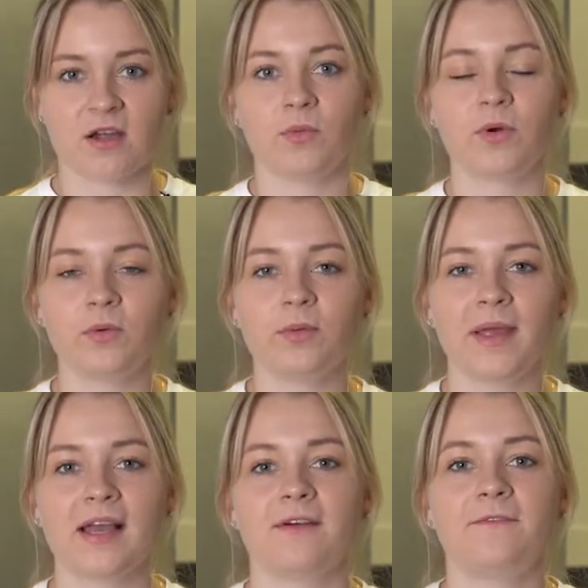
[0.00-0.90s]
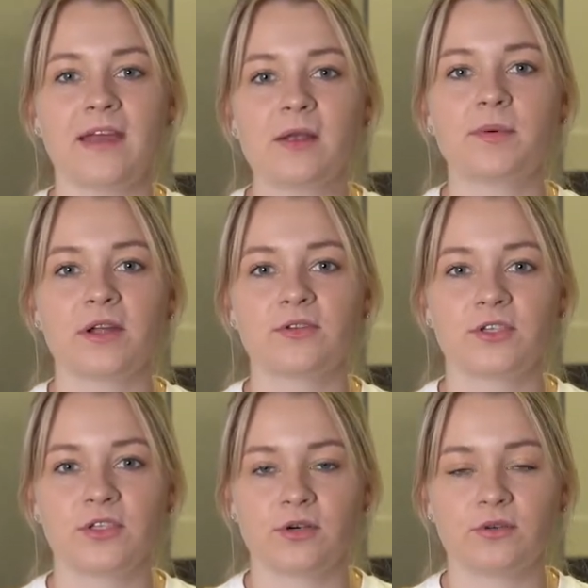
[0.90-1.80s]
We will make a fake brioche
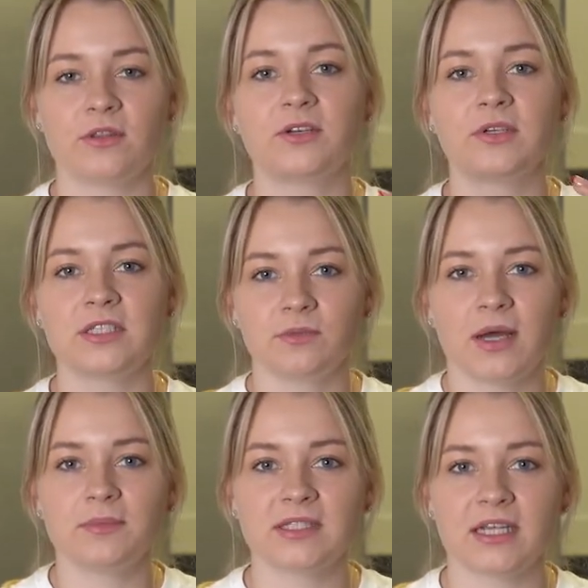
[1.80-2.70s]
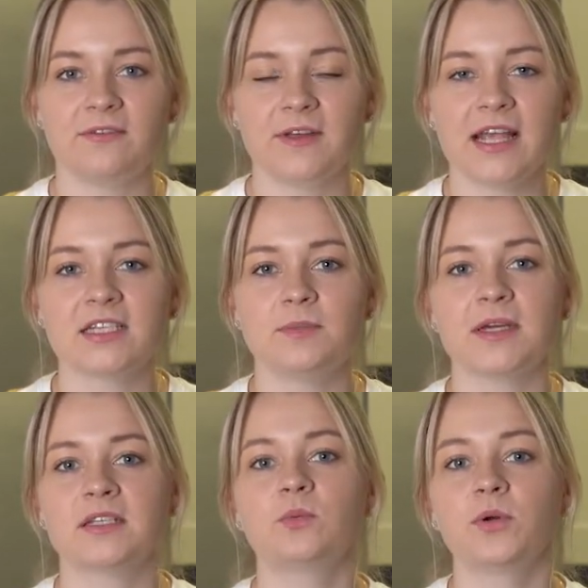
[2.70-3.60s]
dough. The reason why I'm saying fake is
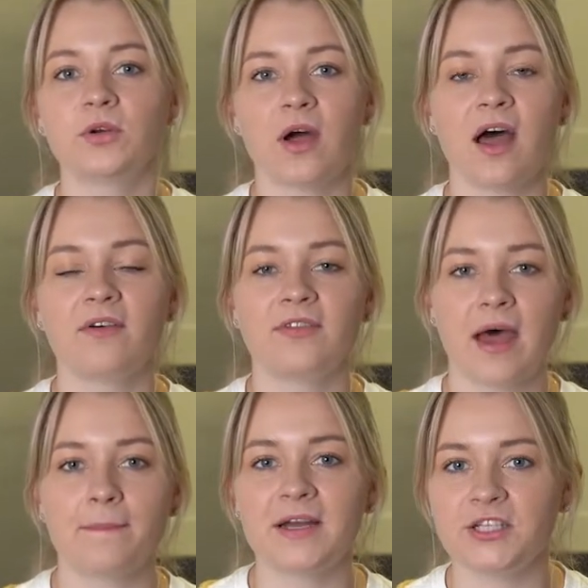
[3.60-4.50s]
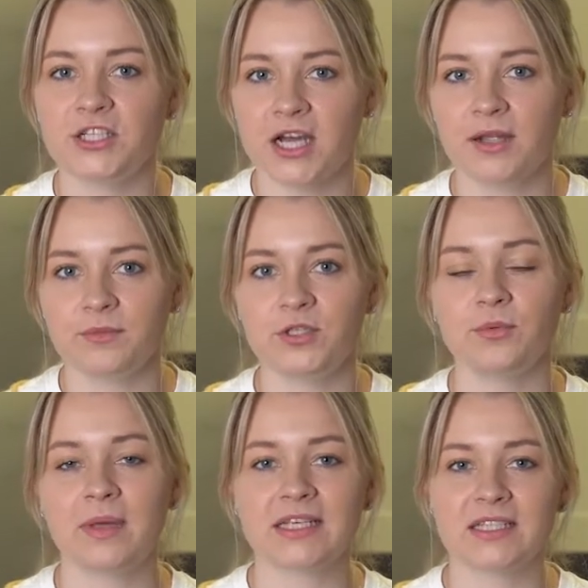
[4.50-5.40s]
because we don't have that much time to
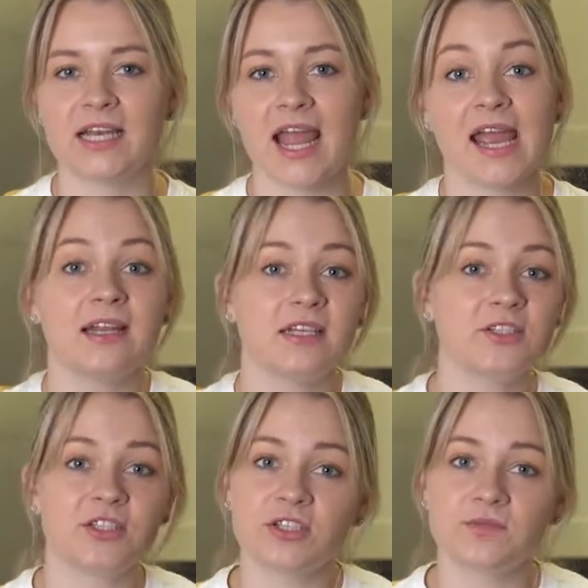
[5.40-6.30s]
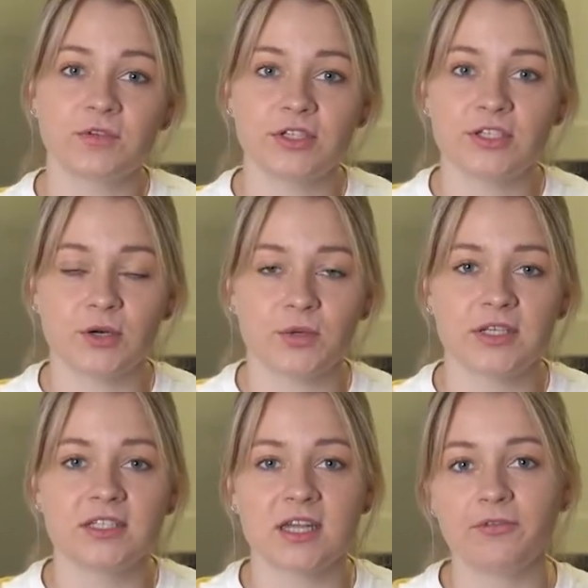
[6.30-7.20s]
mix it, and it's just for the
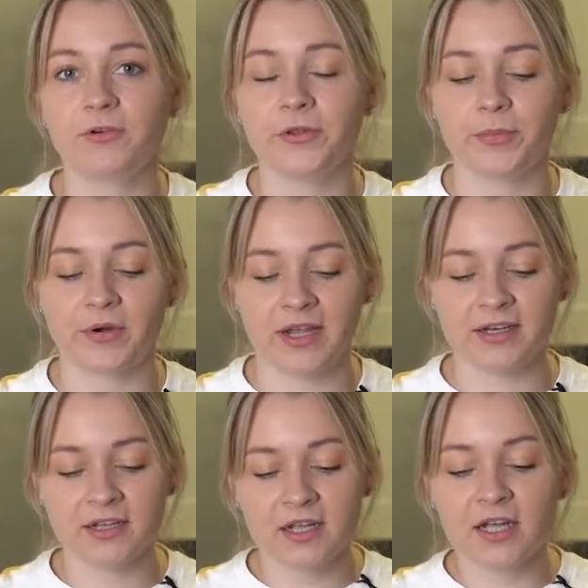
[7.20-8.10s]
donuts, not for the bread.